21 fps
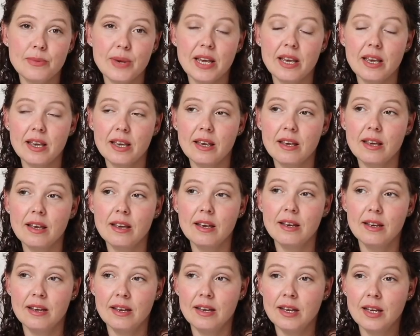week.
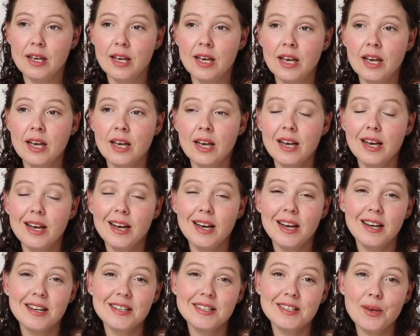
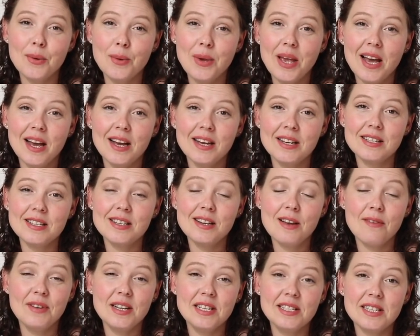So we had
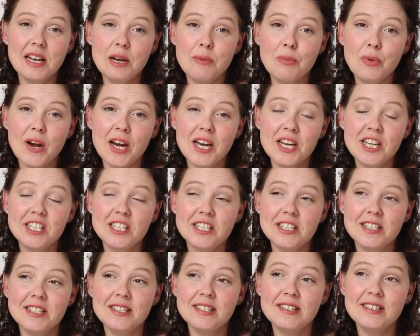lovely
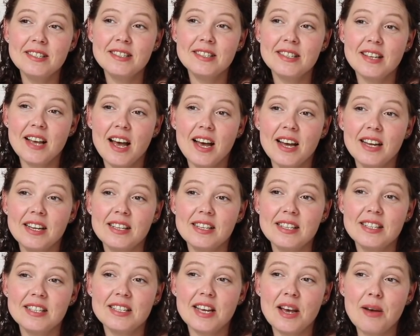celebrations
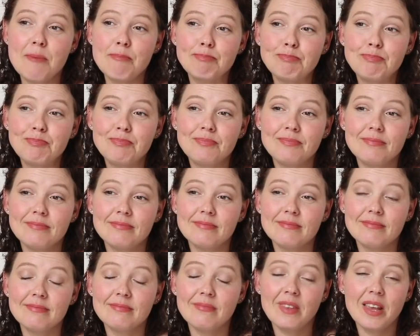and
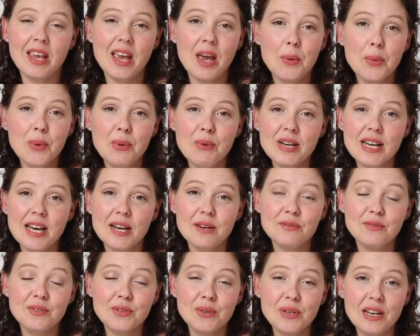yeah, we went
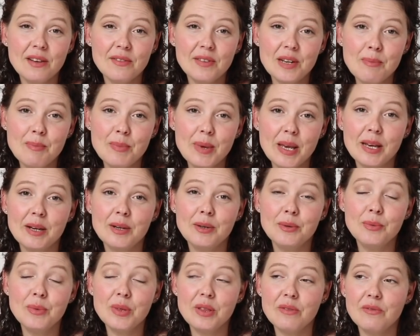out for a lovely
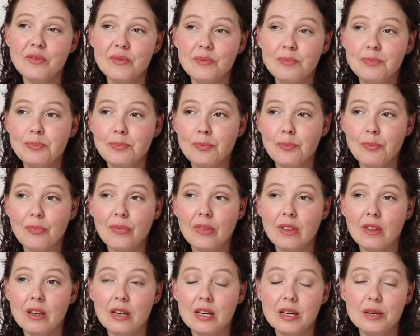meal.
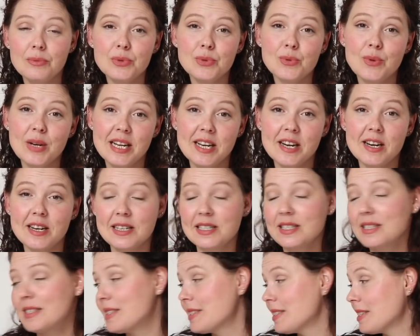It was really
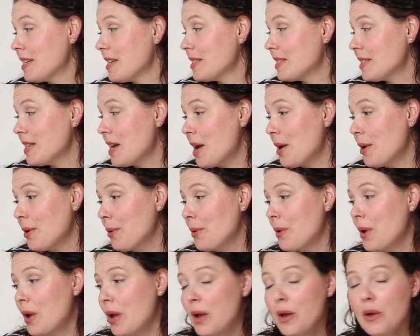nice. So
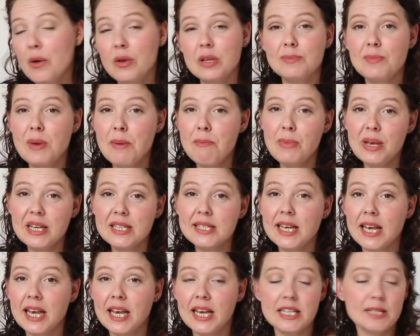it's been
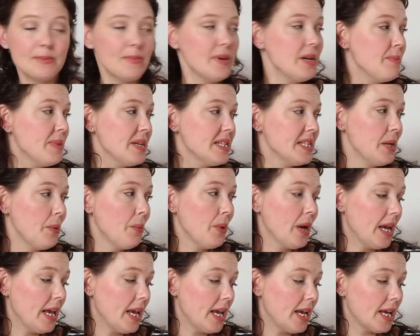busy. It's been a busy
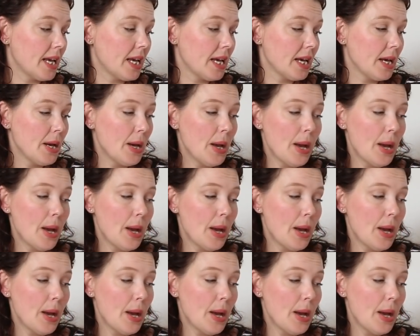week.